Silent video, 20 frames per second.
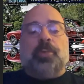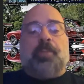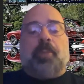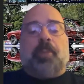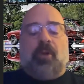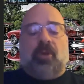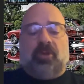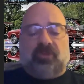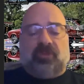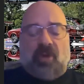
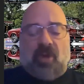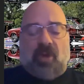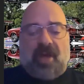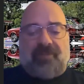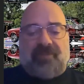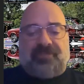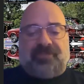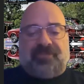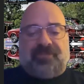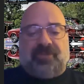pulled
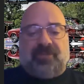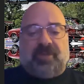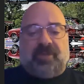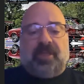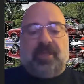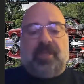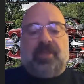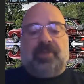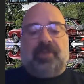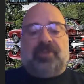off
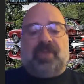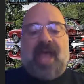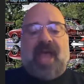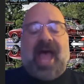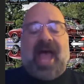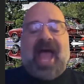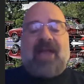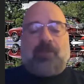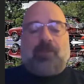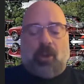the
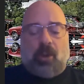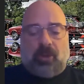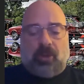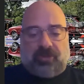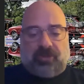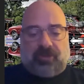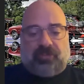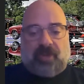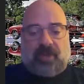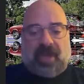high
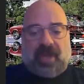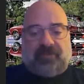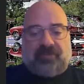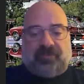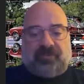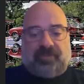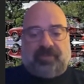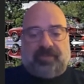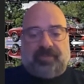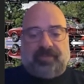rollers
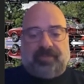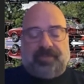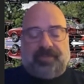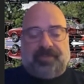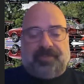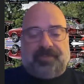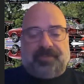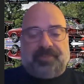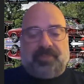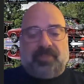race.
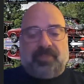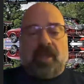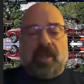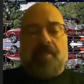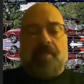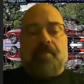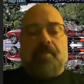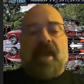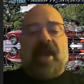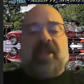
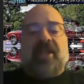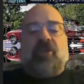My